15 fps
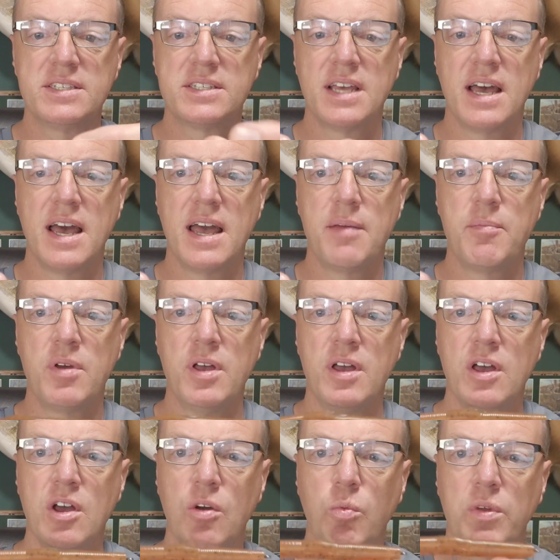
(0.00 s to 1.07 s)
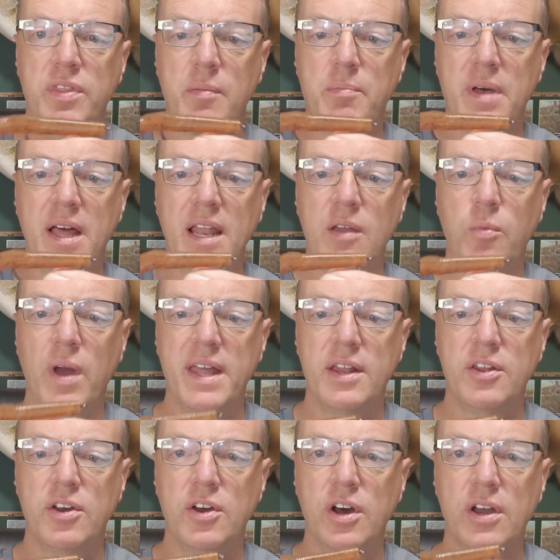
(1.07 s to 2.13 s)
time with a belly weighted
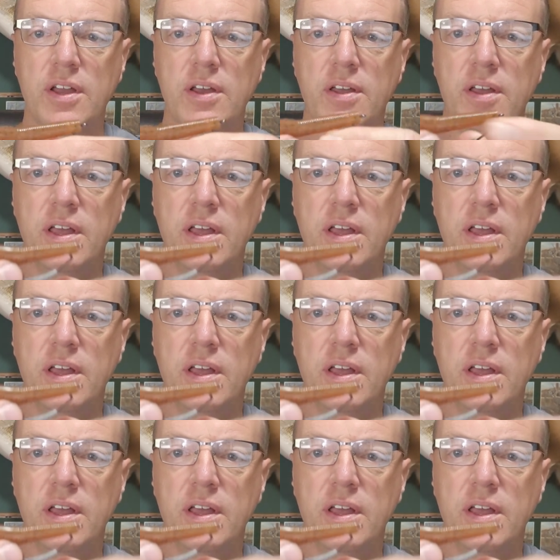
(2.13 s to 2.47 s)
hook.